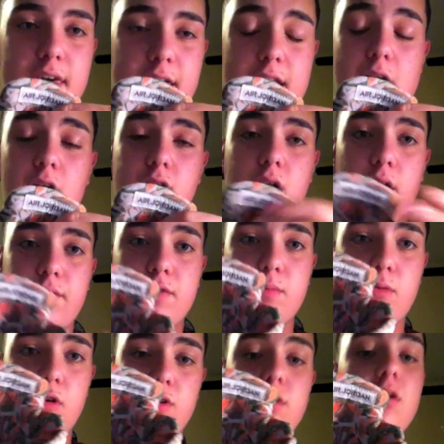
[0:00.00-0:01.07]
and how
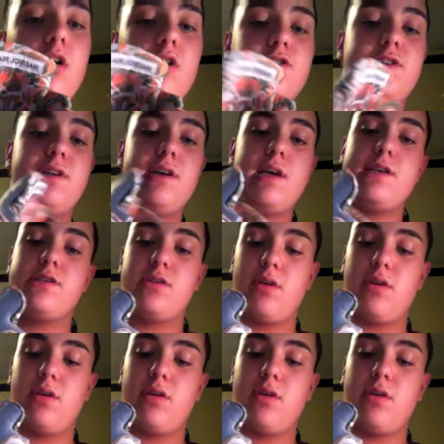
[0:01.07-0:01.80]
comfortable and large it is,